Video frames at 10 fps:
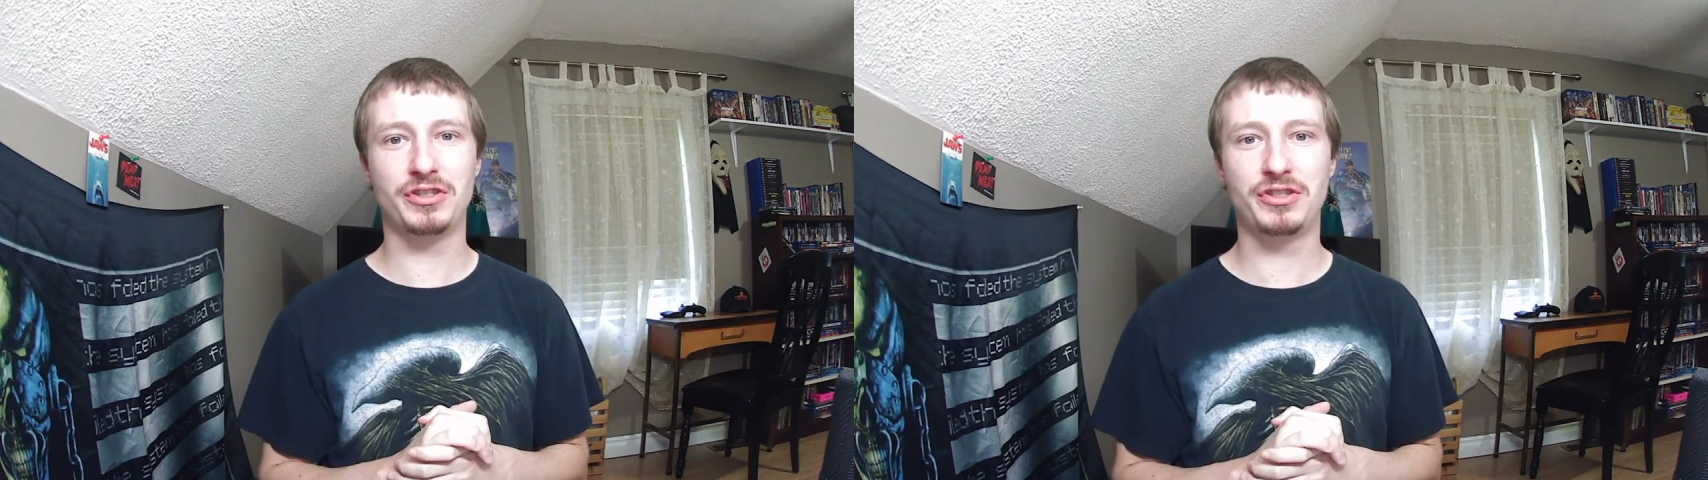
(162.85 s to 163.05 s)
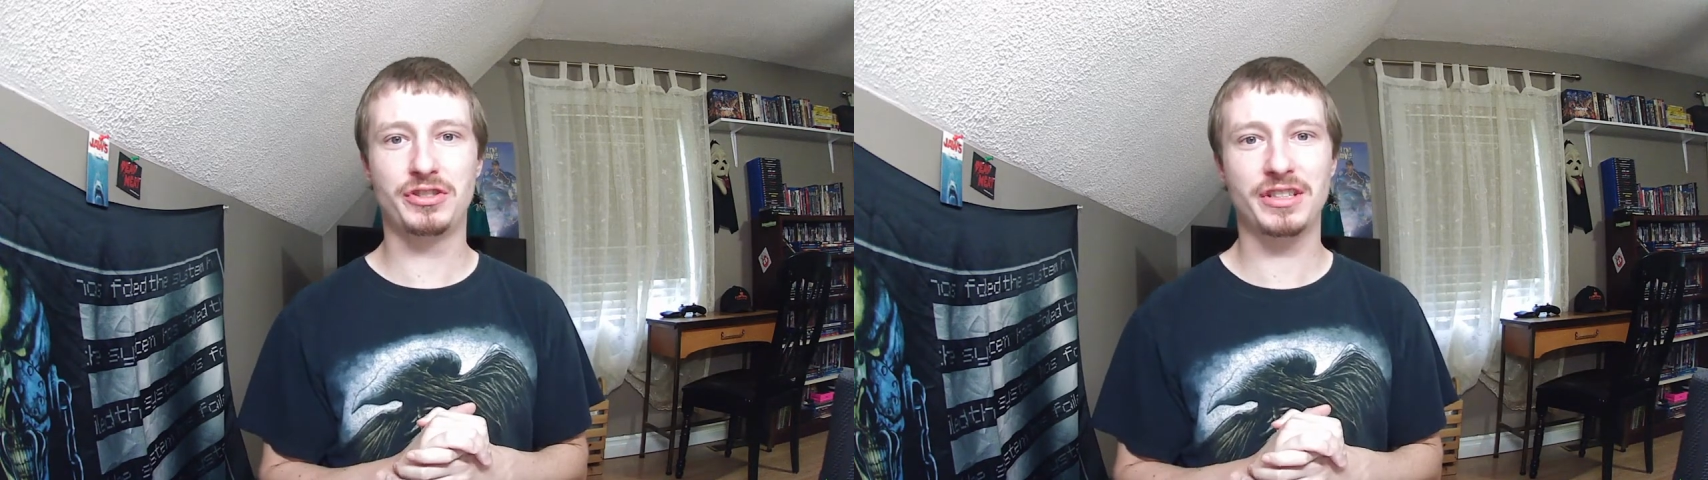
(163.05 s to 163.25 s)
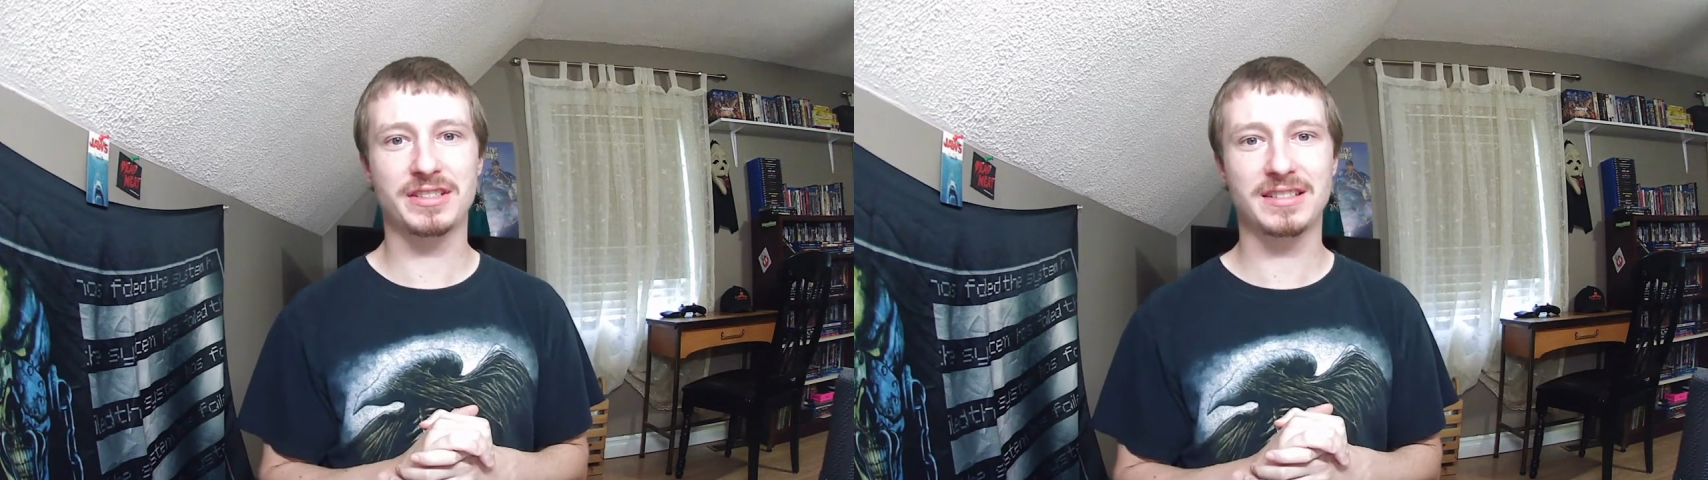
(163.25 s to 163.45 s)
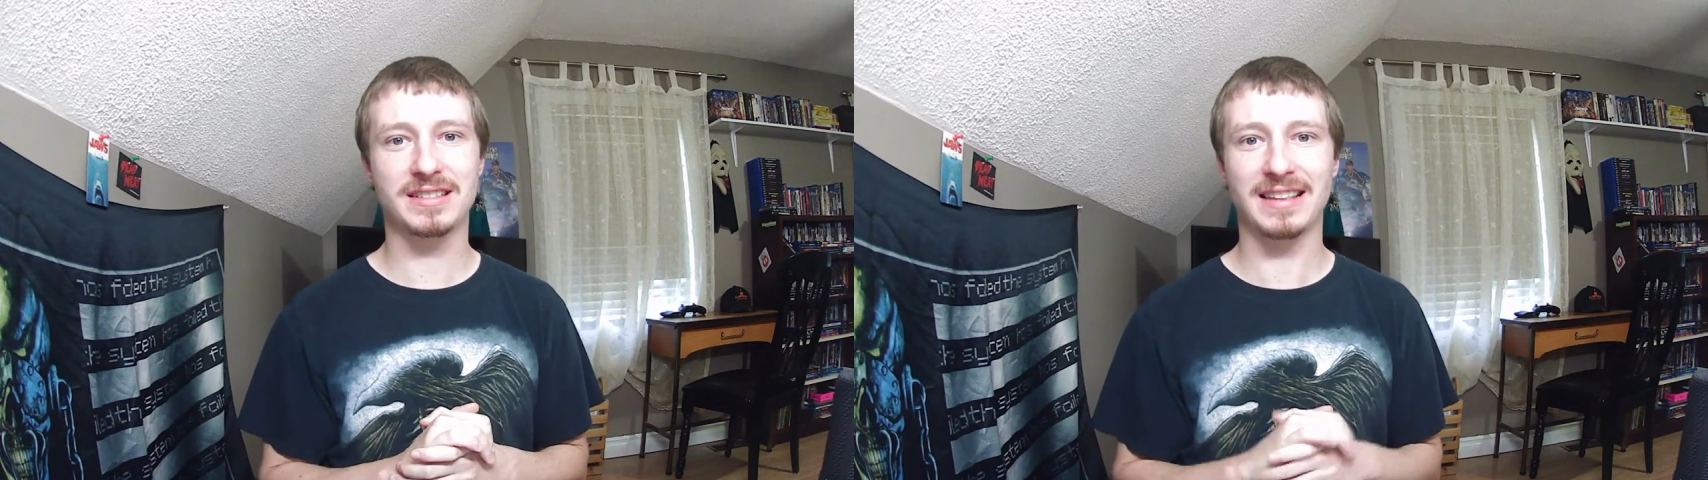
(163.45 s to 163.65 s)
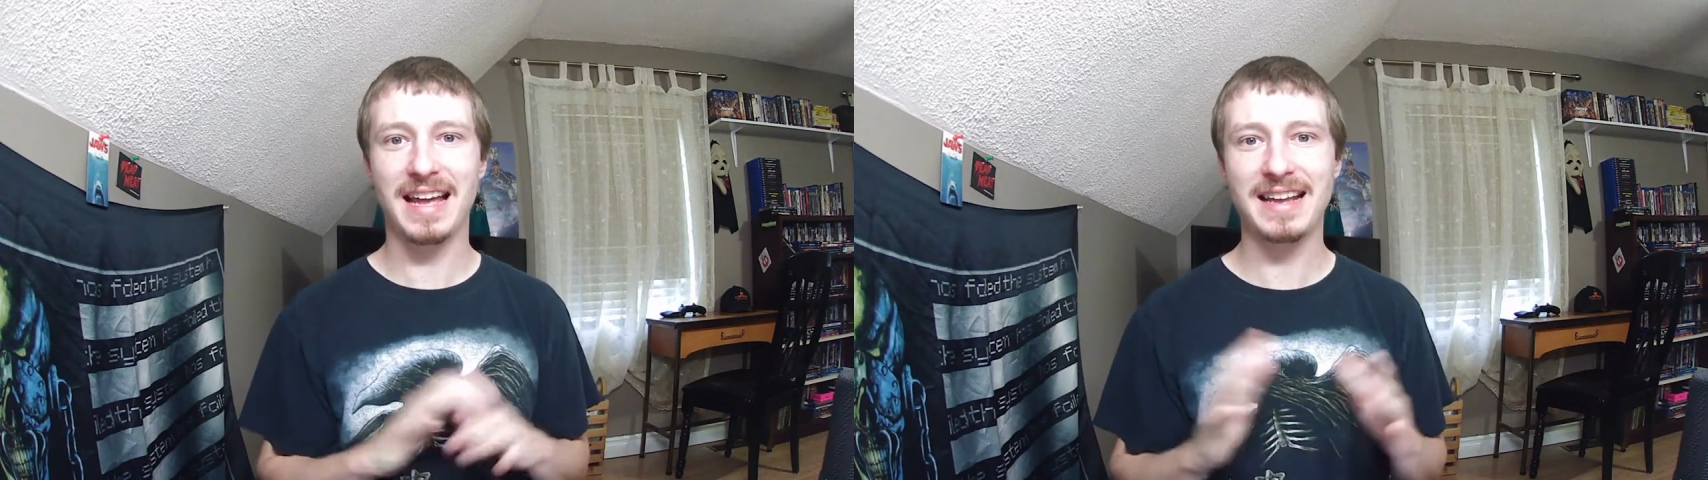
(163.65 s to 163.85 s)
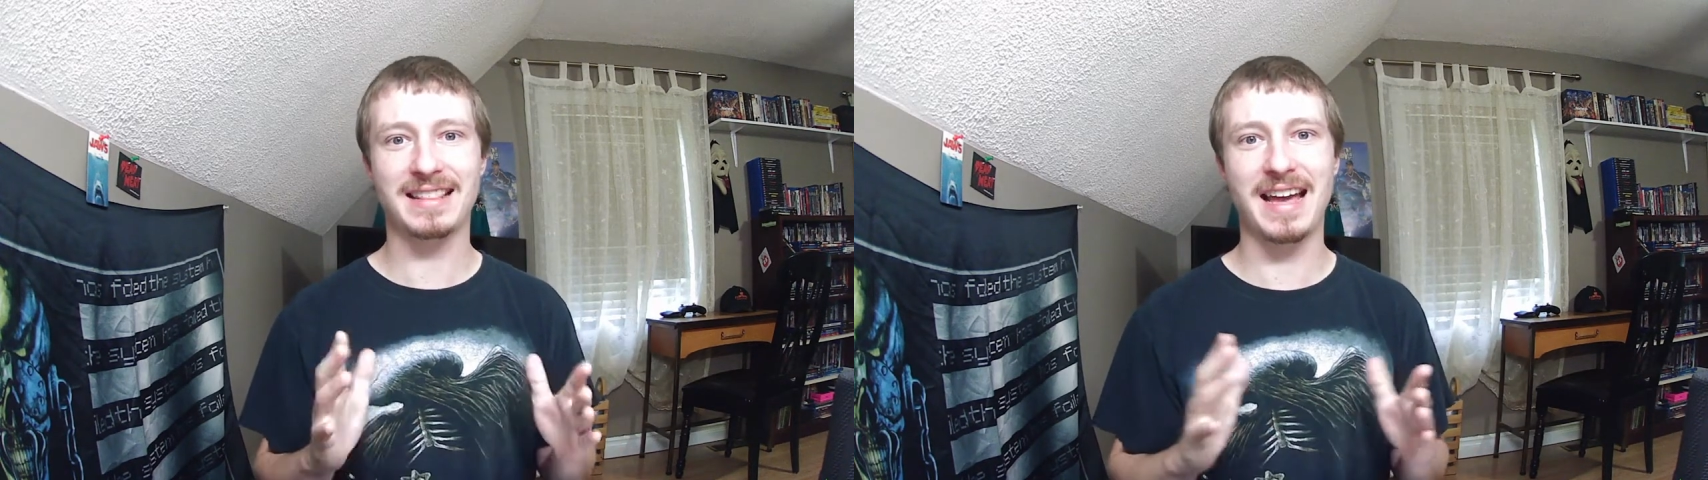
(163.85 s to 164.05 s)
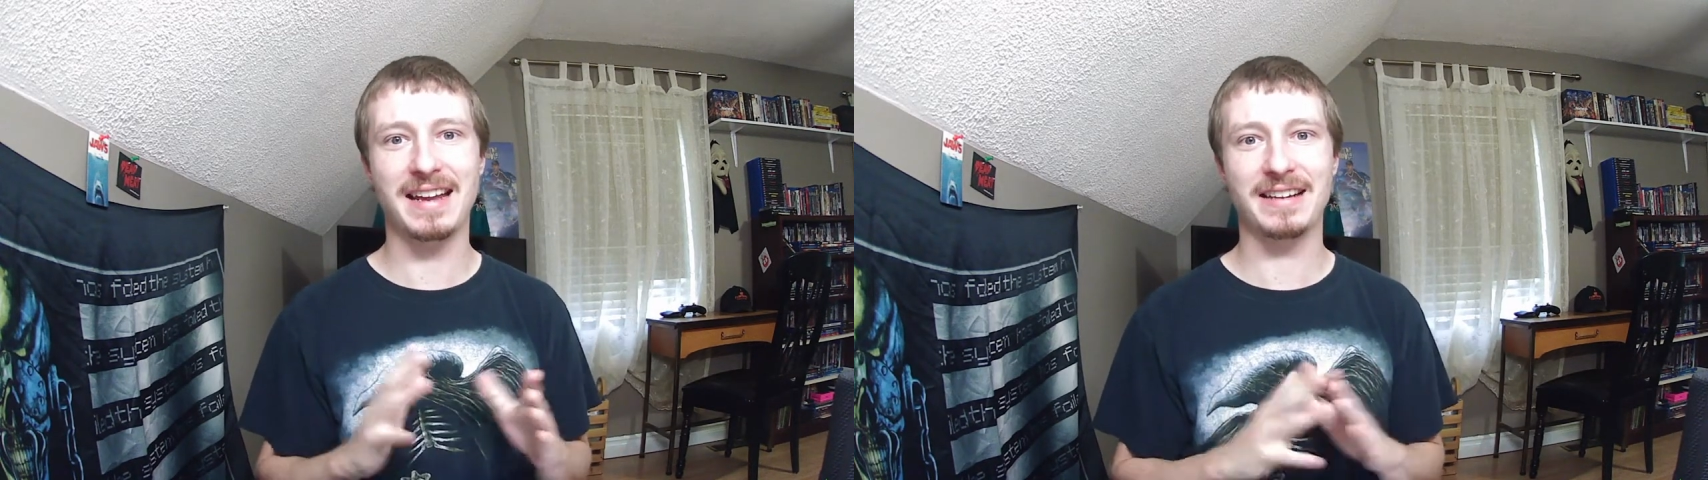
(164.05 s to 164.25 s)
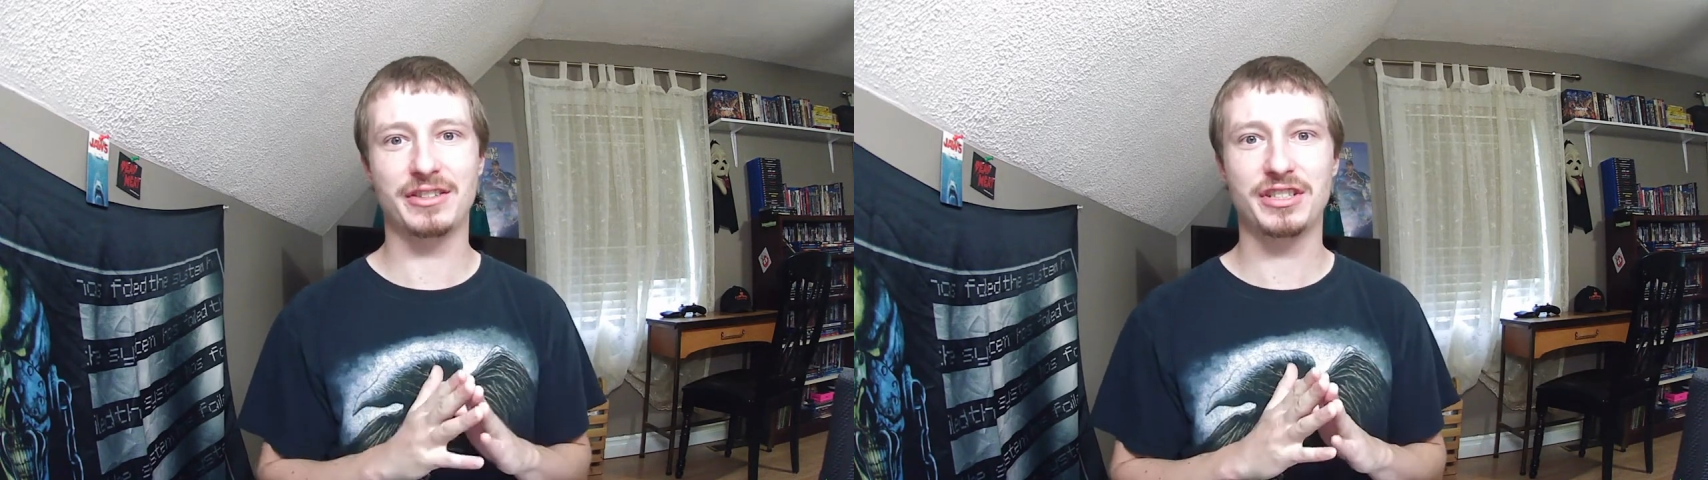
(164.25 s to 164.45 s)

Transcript: just like that.